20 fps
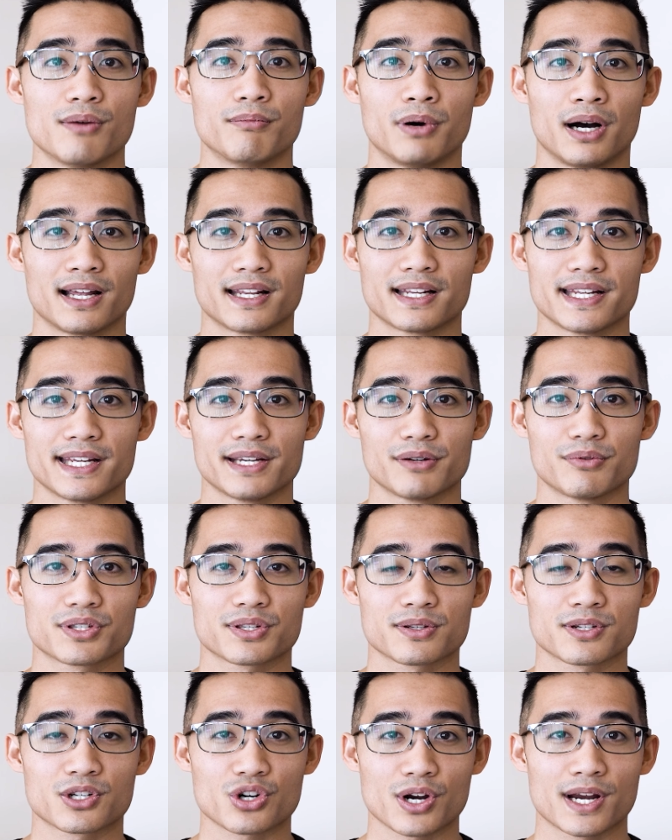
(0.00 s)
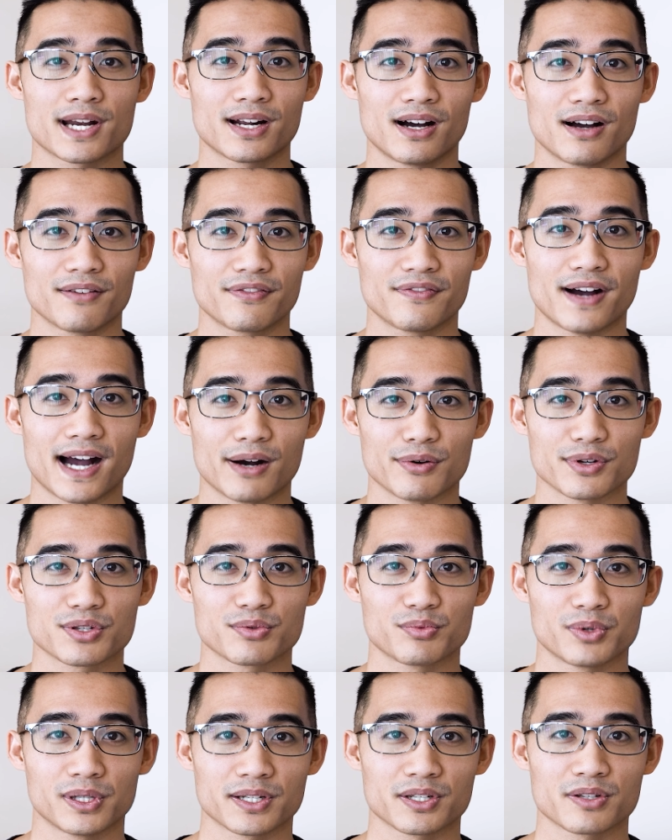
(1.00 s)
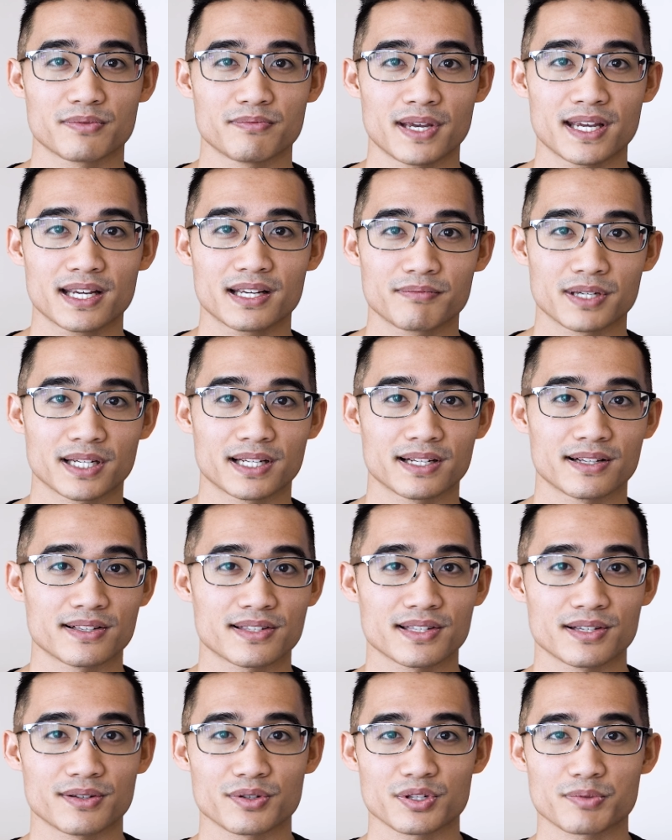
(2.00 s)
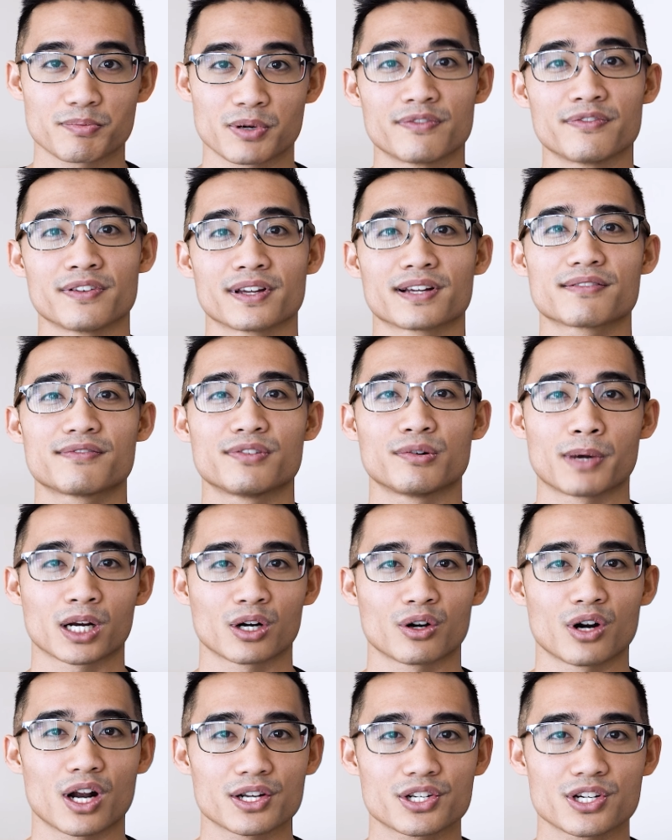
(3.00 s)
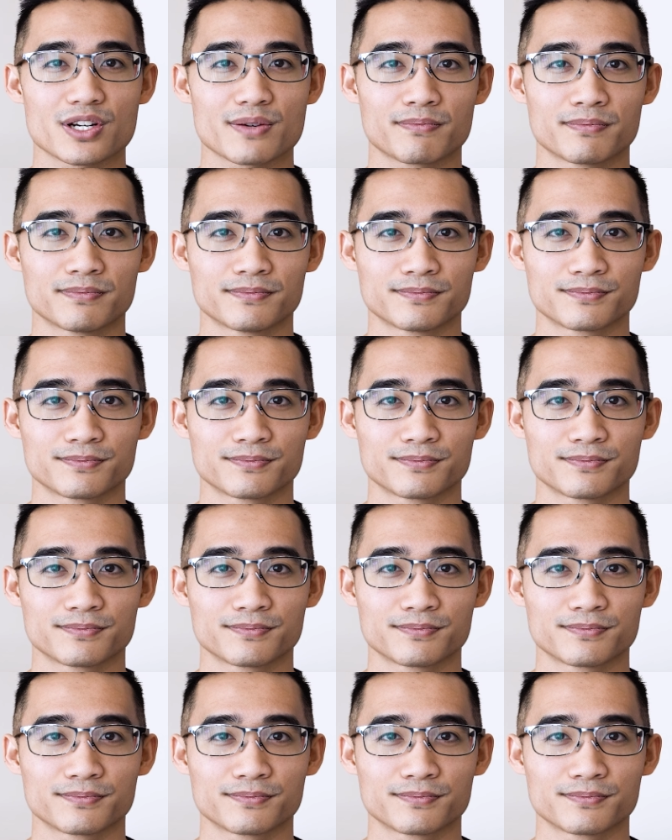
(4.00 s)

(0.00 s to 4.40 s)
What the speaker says: but it was a trade-off I was willing to make because it was perfect for my garage gym.